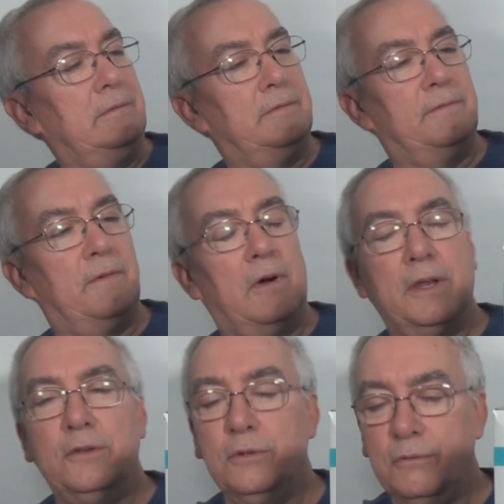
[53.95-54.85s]

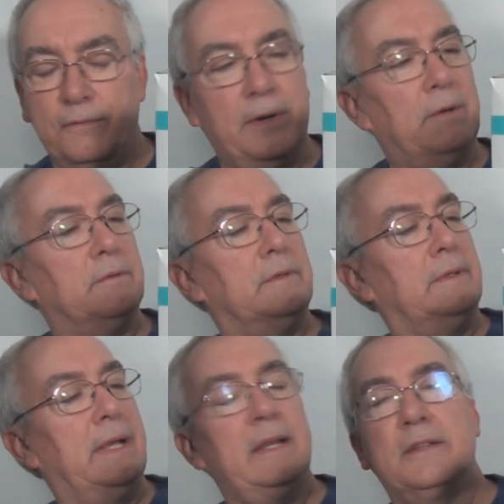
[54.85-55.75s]
fondue
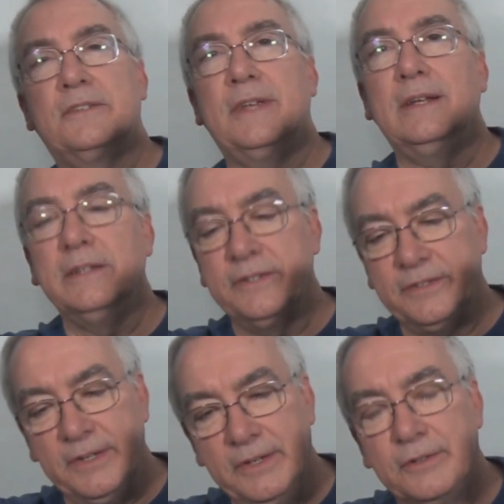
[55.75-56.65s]
fountain, and it's stainless
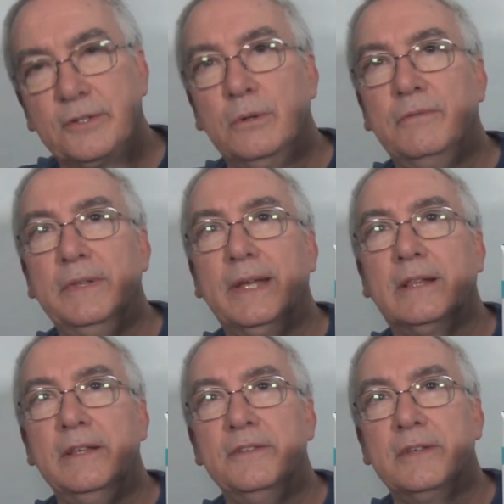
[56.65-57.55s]
steel, so hopefully it
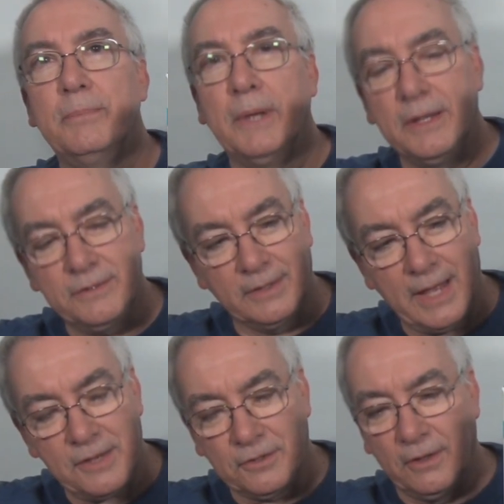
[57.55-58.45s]
cleans up nice and
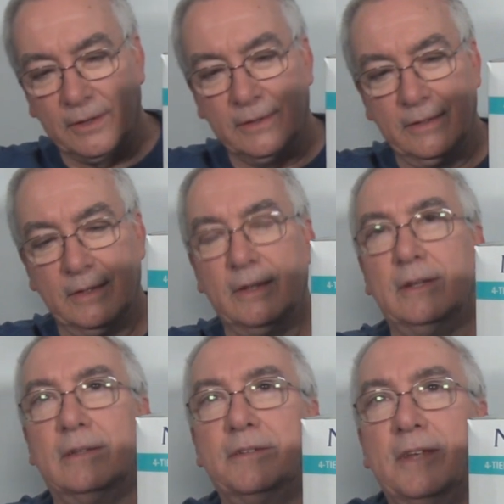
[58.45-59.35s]
lasts long.
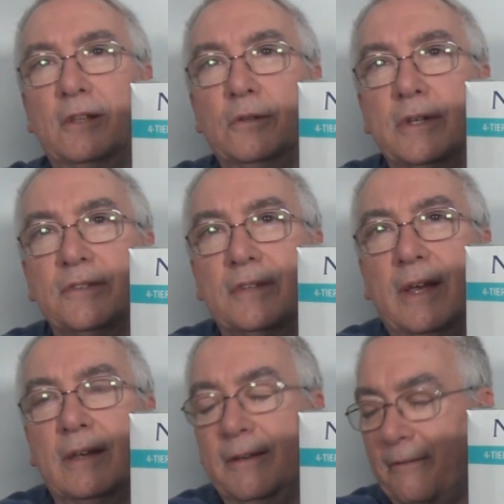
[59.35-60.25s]
Let's take a look
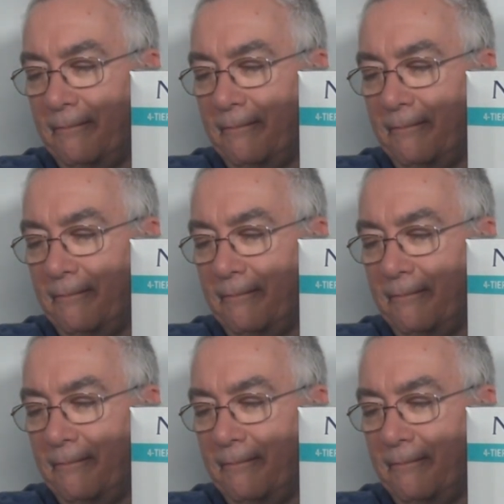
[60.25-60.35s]
inside.